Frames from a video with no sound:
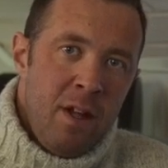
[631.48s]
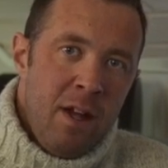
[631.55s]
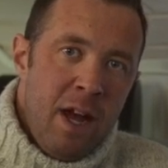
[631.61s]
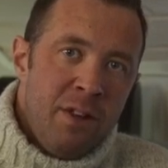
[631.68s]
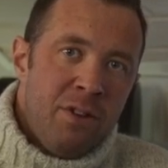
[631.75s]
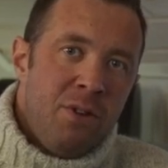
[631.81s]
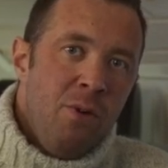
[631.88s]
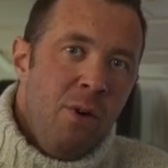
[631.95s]

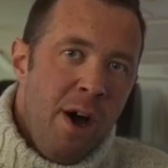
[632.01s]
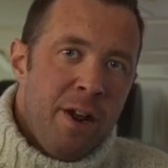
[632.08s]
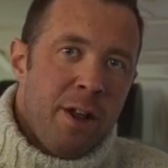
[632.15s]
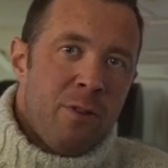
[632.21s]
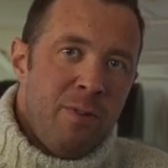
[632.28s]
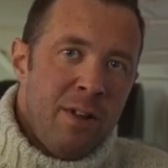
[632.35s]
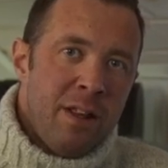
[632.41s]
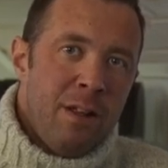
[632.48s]
And
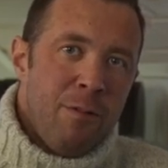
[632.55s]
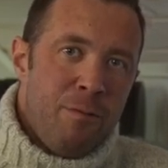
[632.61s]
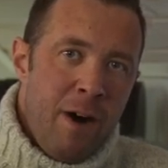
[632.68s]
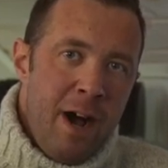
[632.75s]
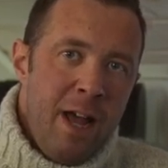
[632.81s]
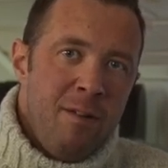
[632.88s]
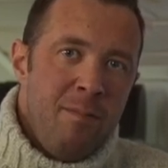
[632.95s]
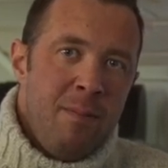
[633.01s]

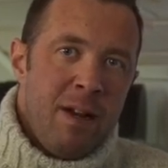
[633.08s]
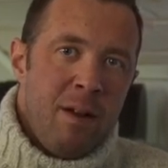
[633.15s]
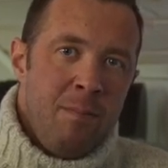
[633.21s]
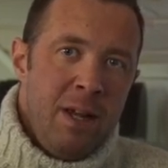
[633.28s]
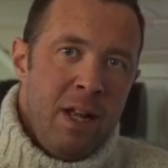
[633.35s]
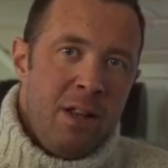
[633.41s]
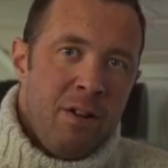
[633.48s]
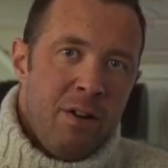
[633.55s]
225
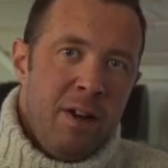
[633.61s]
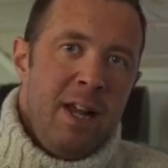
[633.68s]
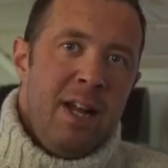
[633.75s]
millimeter,